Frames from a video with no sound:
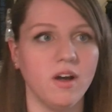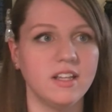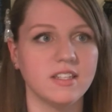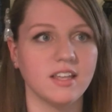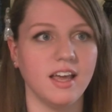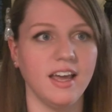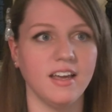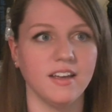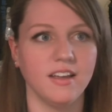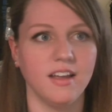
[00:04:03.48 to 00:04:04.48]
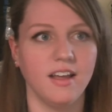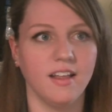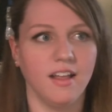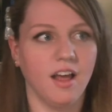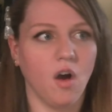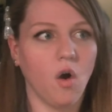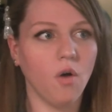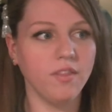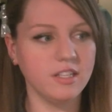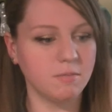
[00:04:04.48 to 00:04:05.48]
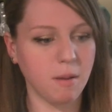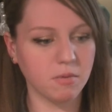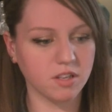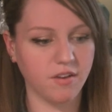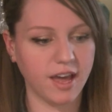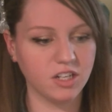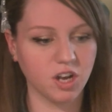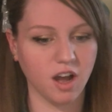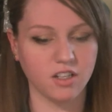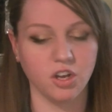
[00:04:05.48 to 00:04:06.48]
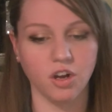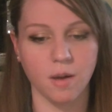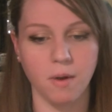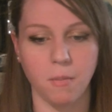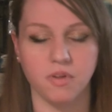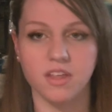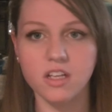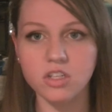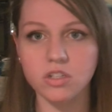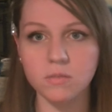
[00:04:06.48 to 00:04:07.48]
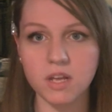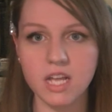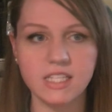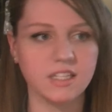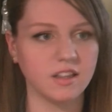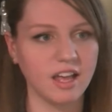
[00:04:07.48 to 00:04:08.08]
it's like all these members of Hedgehogs hook them up with instruments,